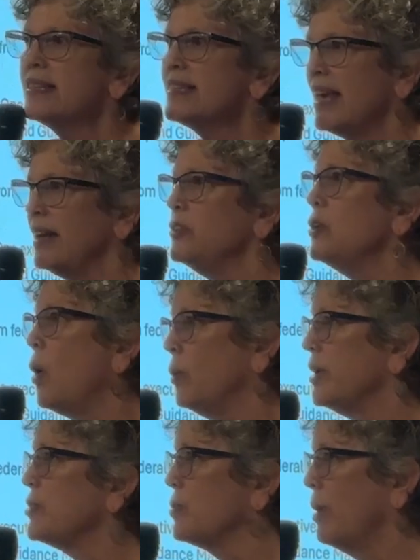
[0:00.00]
that said
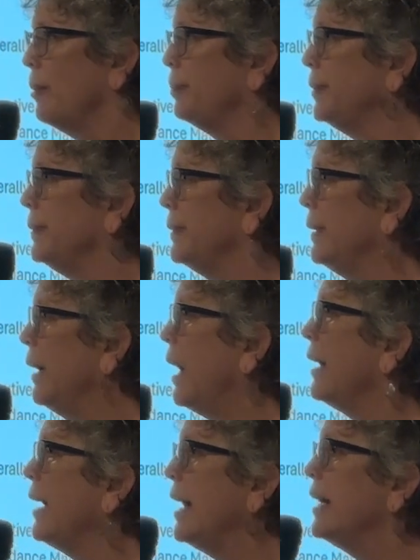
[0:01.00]
no to Trump
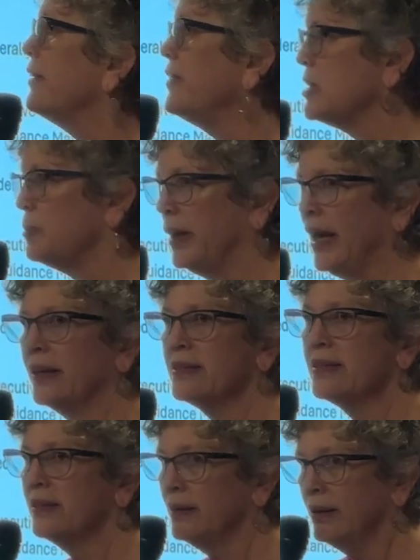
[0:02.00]
on any of his
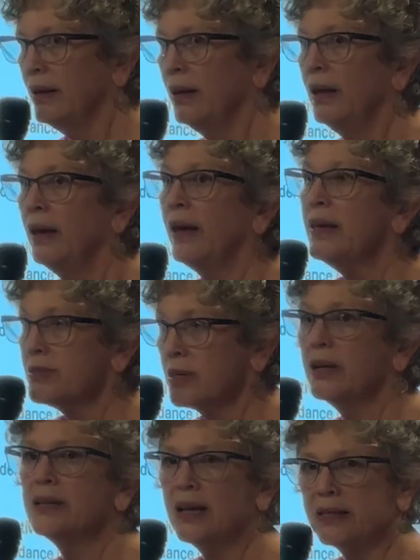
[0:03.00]
plans, he's
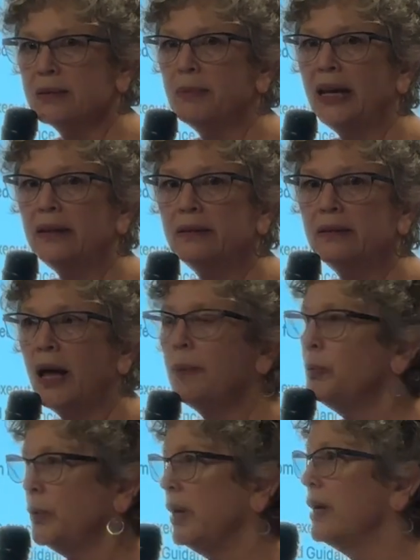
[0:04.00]
going to decimate
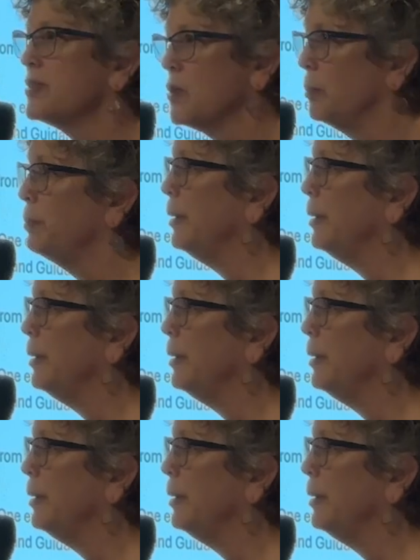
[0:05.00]
and put in his own